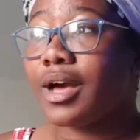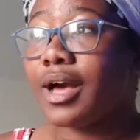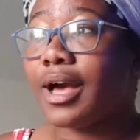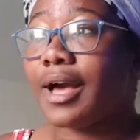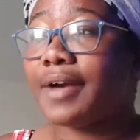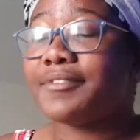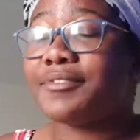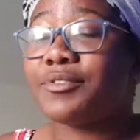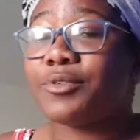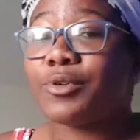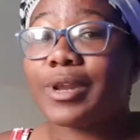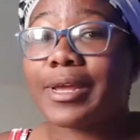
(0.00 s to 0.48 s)

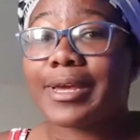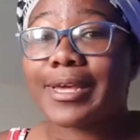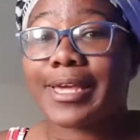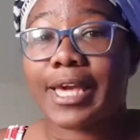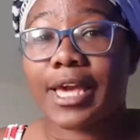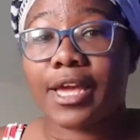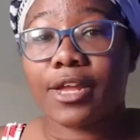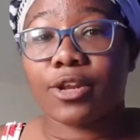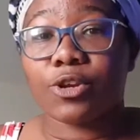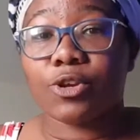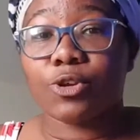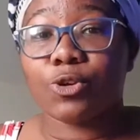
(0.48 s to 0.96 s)
I fall
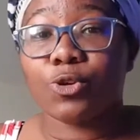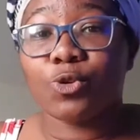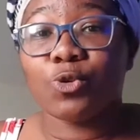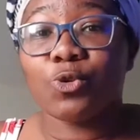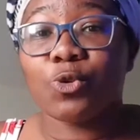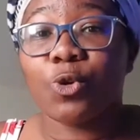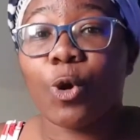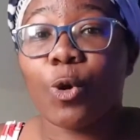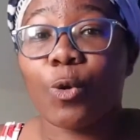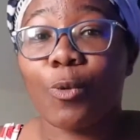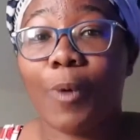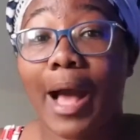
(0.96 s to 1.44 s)
again.
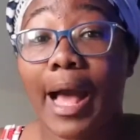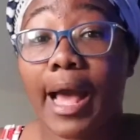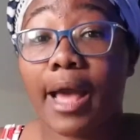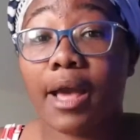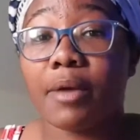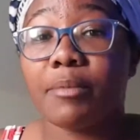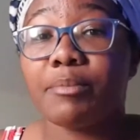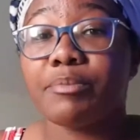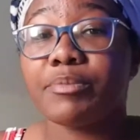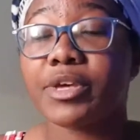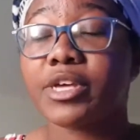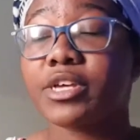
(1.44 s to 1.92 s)
You know why?
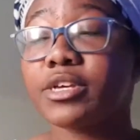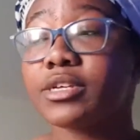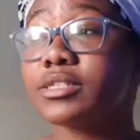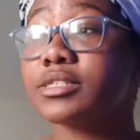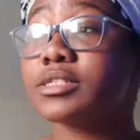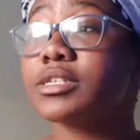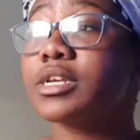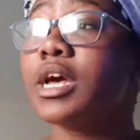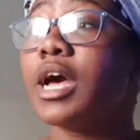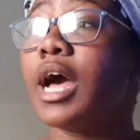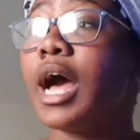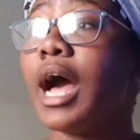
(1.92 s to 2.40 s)

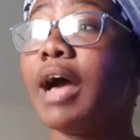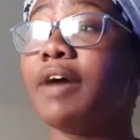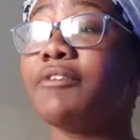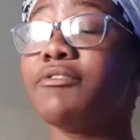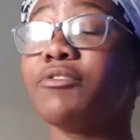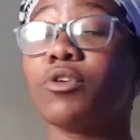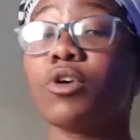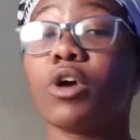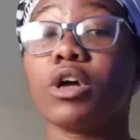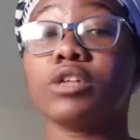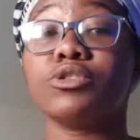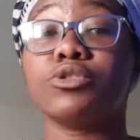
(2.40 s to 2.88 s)
Because I
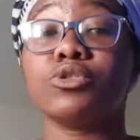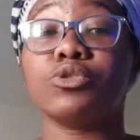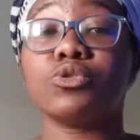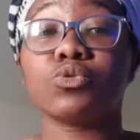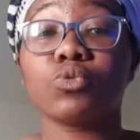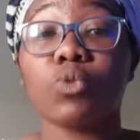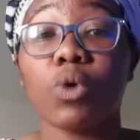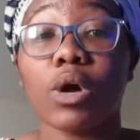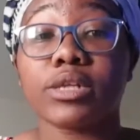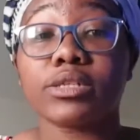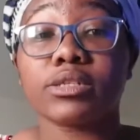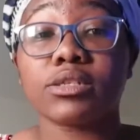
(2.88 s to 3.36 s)
forgot to
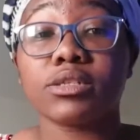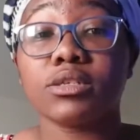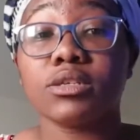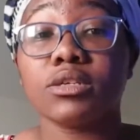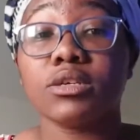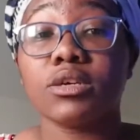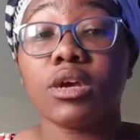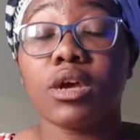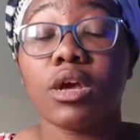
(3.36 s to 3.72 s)
squat.